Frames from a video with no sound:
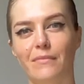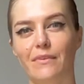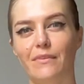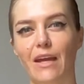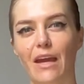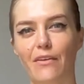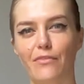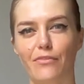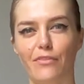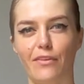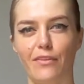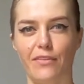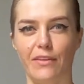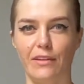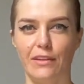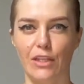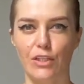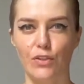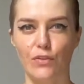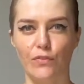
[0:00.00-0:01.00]
everything
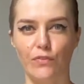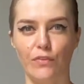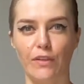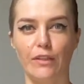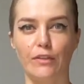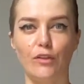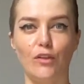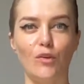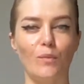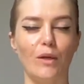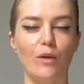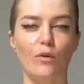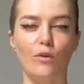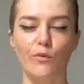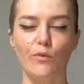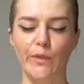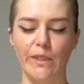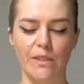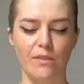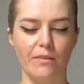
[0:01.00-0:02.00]
that you feel. You may
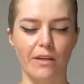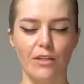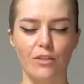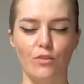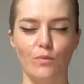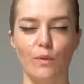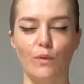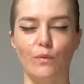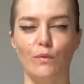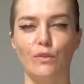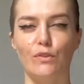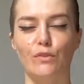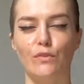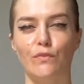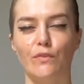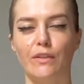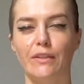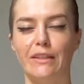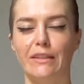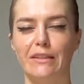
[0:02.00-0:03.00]
always write to me what you
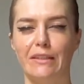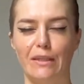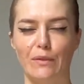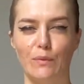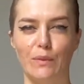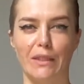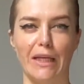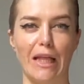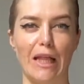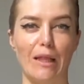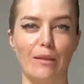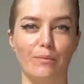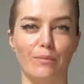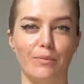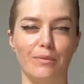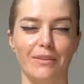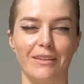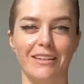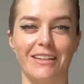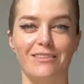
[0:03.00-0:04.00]
feel and I will help
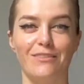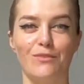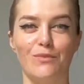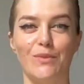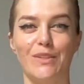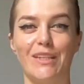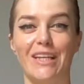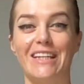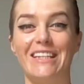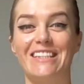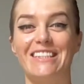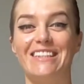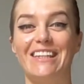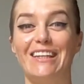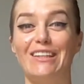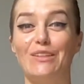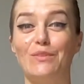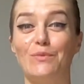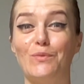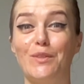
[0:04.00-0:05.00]
with
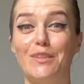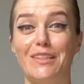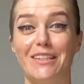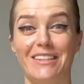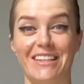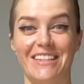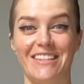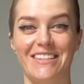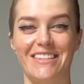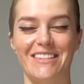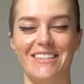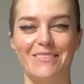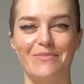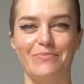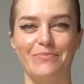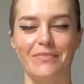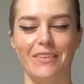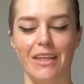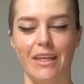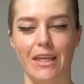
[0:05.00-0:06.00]
understanding what it is.
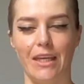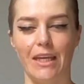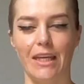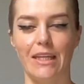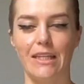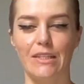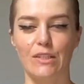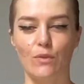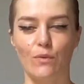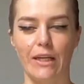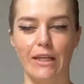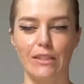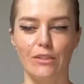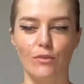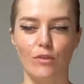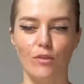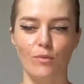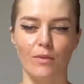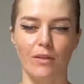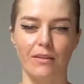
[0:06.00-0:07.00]
It is quite
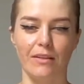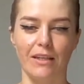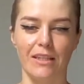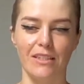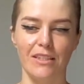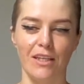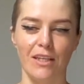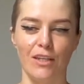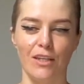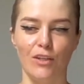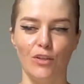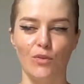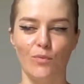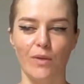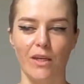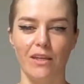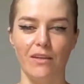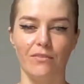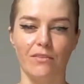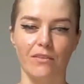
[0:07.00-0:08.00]
normal that you
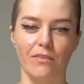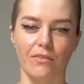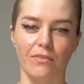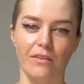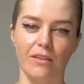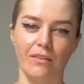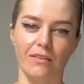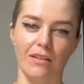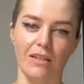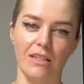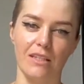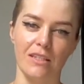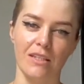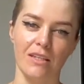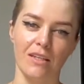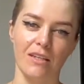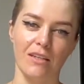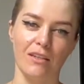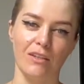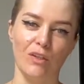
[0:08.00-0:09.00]
may even feel that
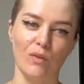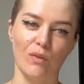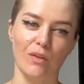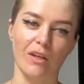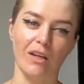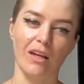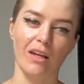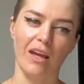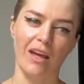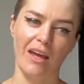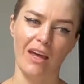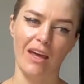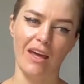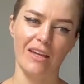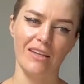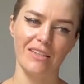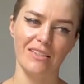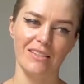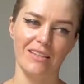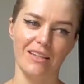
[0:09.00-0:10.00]
your
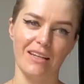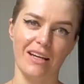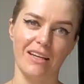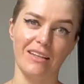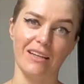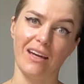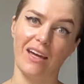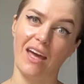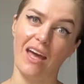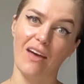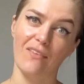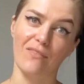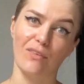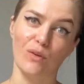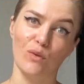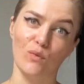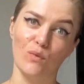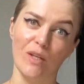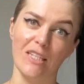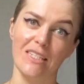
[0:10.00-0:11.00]
head is kind of heavy on
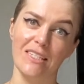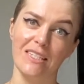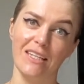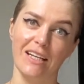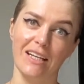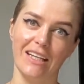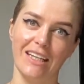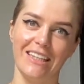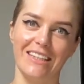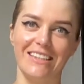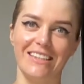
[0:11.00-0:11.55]
one side.